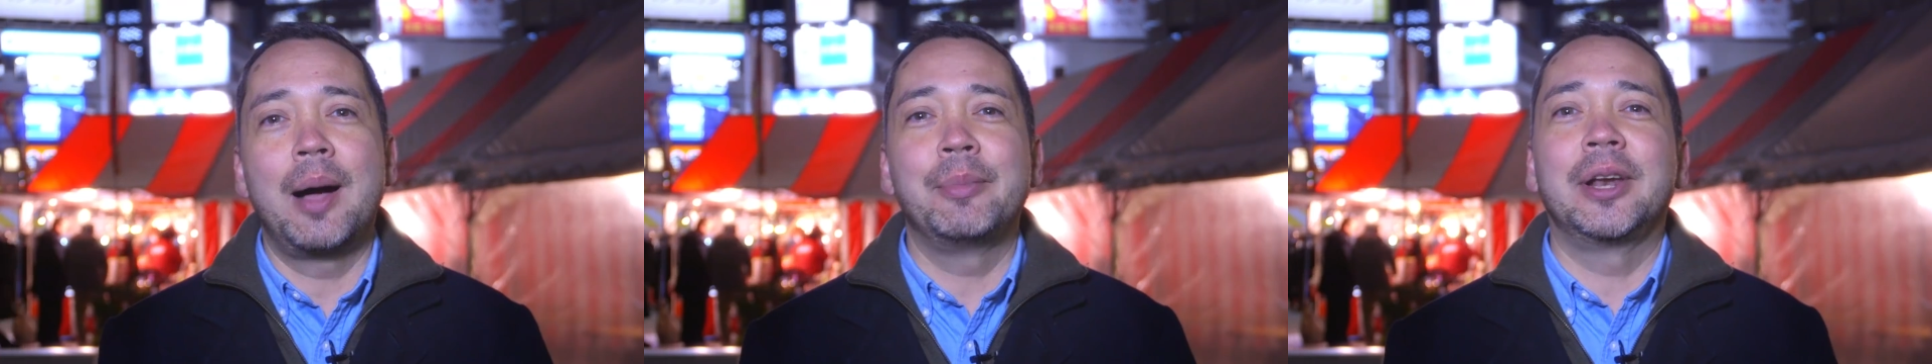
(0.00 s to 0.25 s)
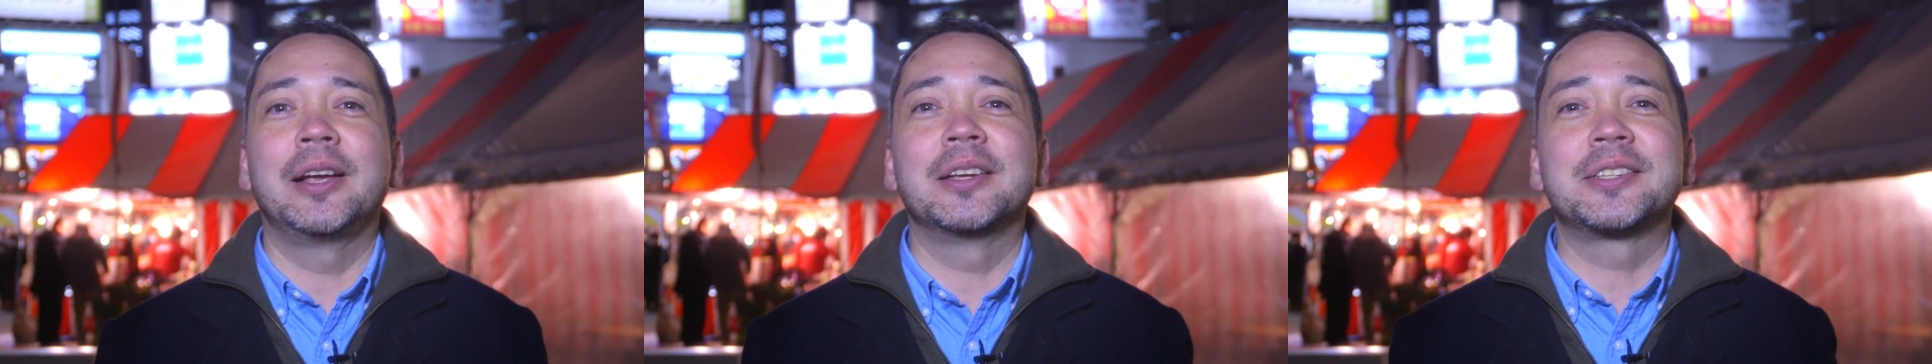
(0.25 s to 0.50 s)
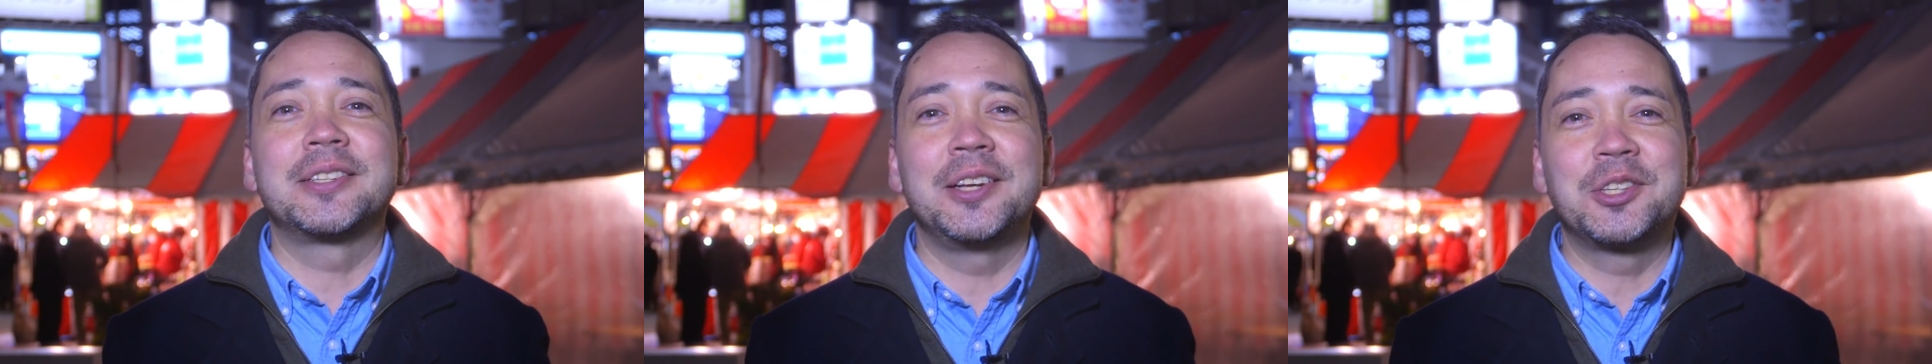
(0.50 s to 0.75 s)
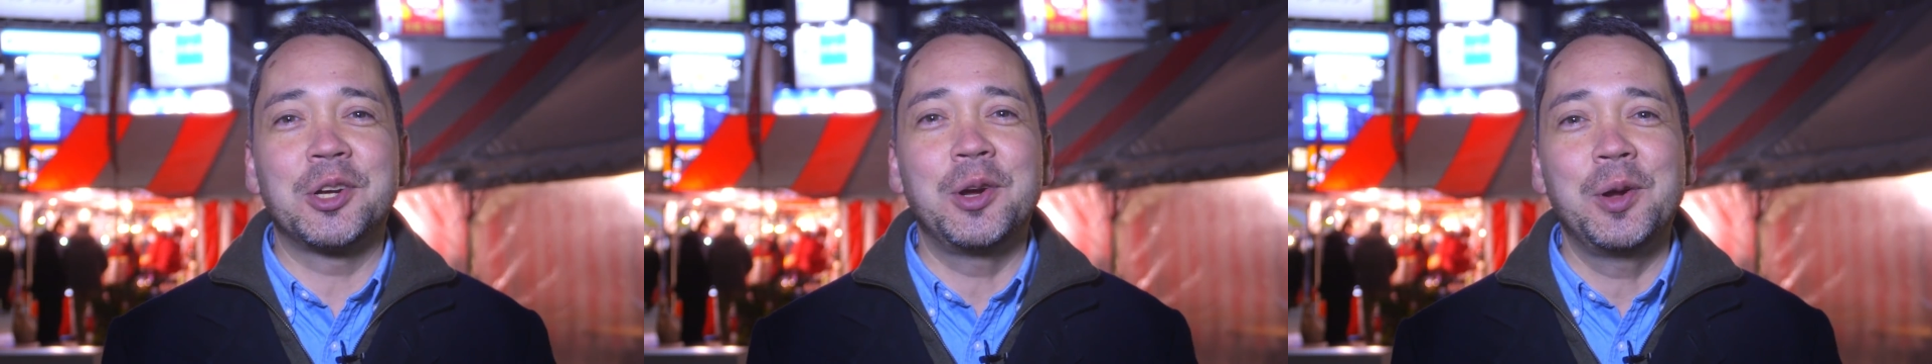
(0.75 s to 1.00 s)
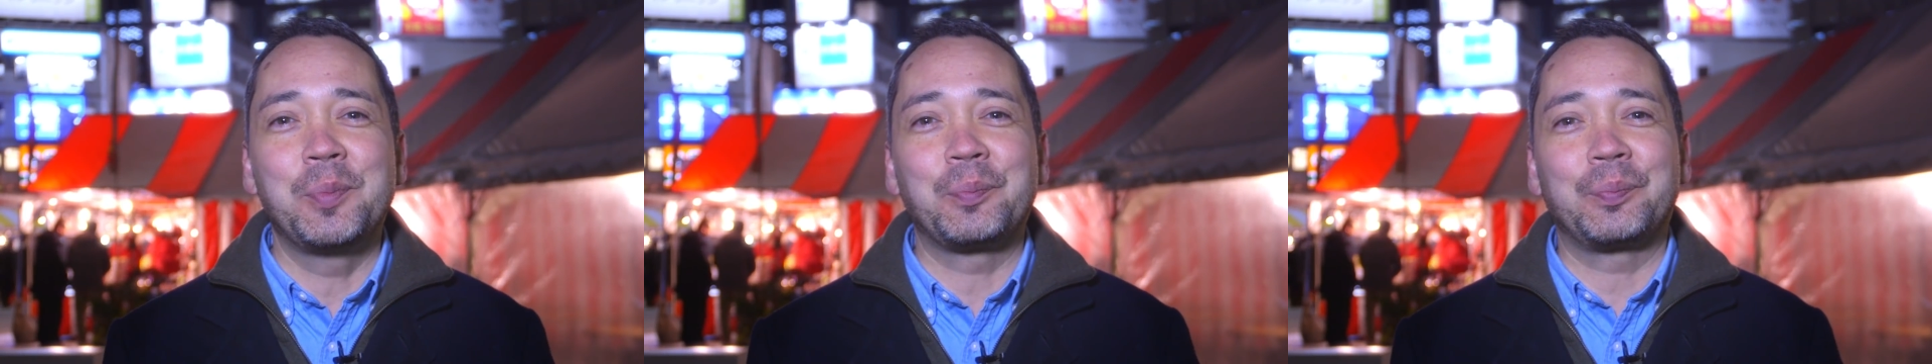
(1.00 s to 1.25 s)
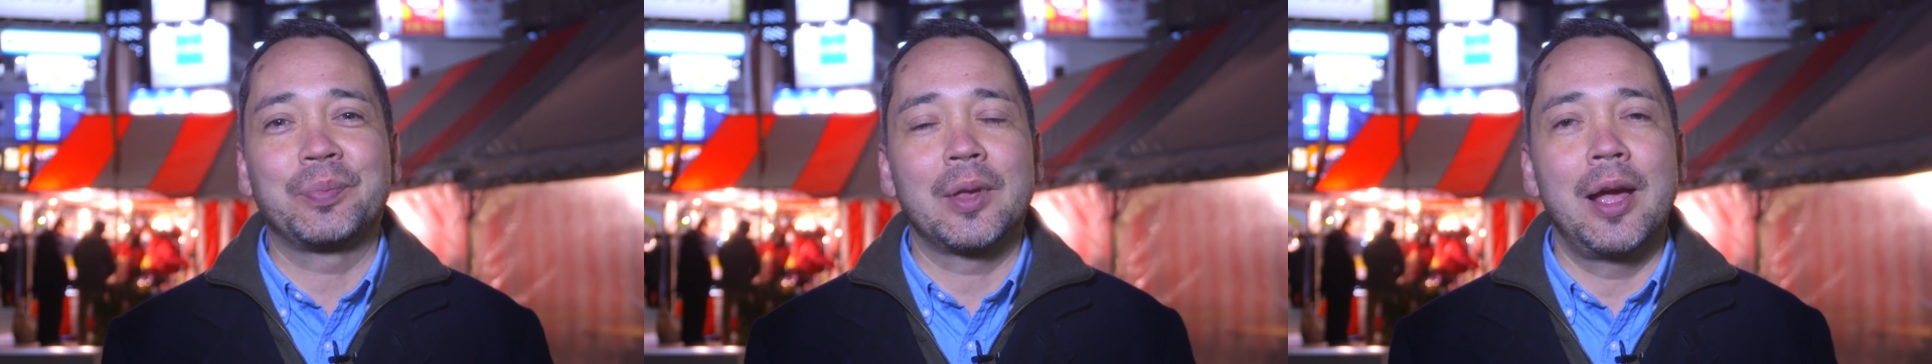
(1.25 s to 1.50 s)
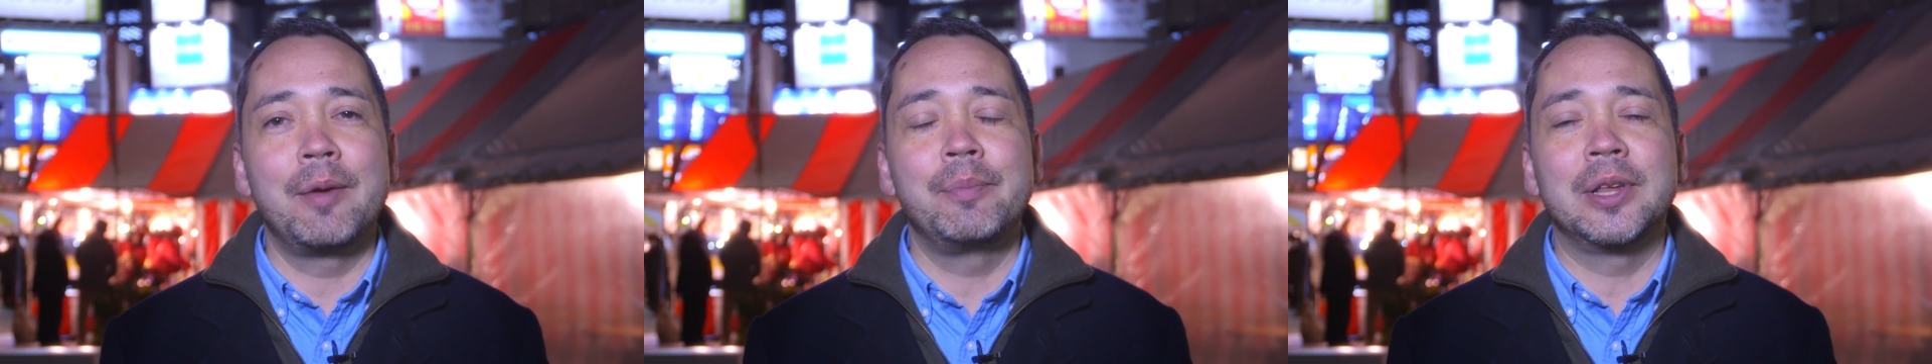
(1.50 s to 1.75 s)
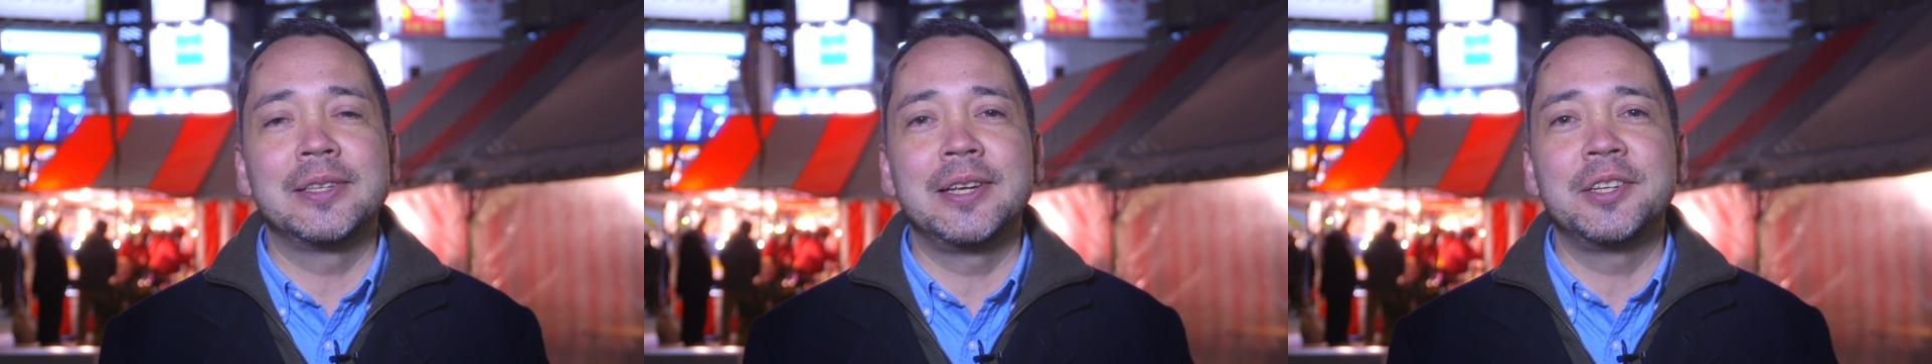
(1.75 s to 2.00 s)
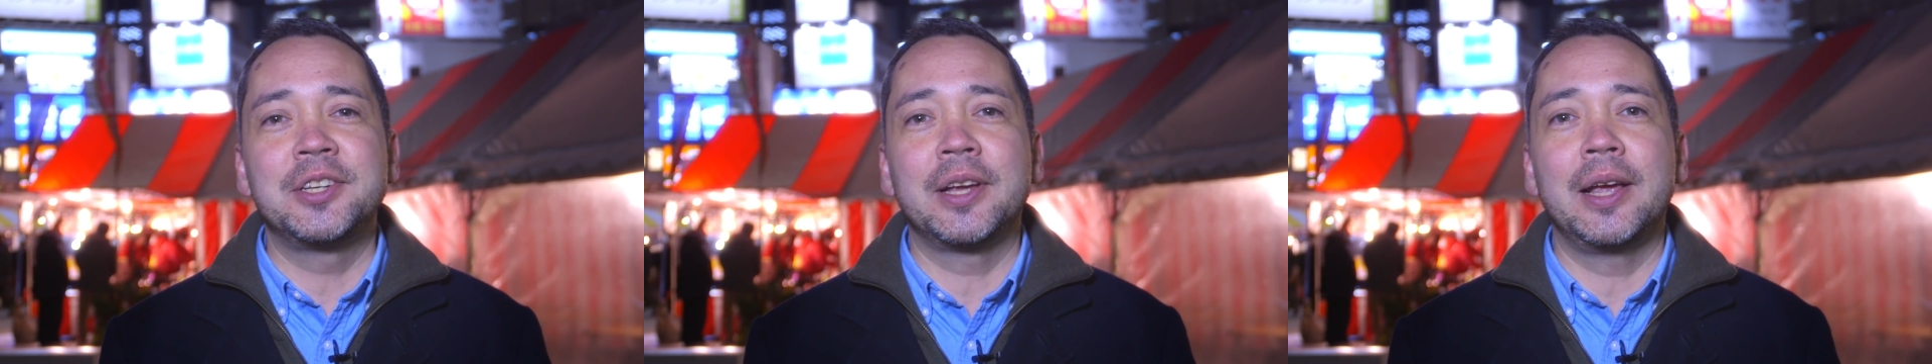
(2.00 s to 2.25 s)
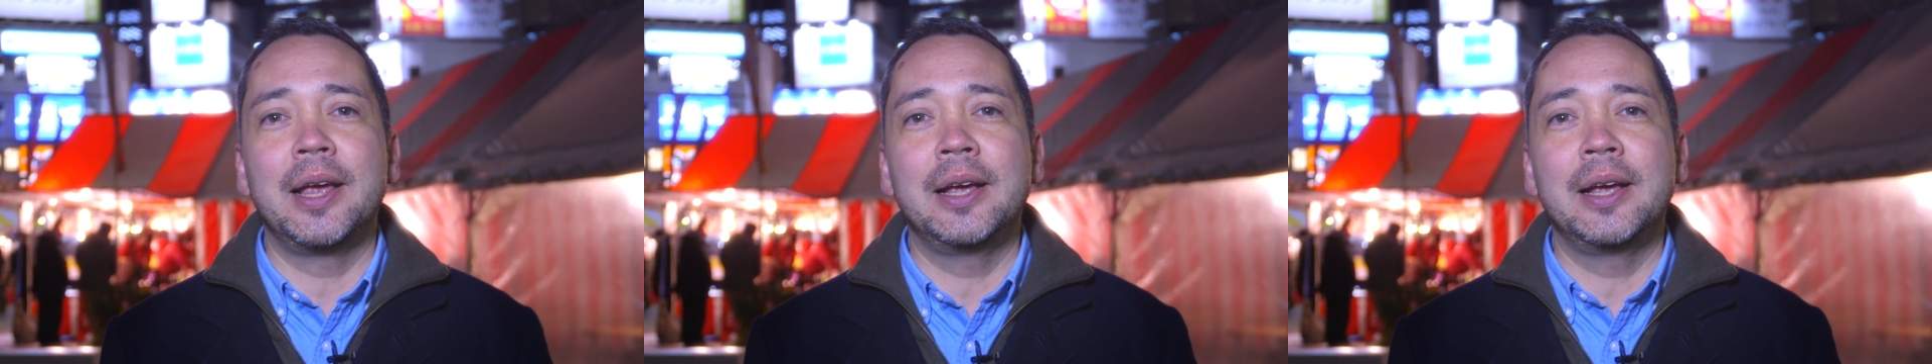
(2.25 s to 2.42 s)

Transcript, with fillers: I'm an English teacher. I've been teaching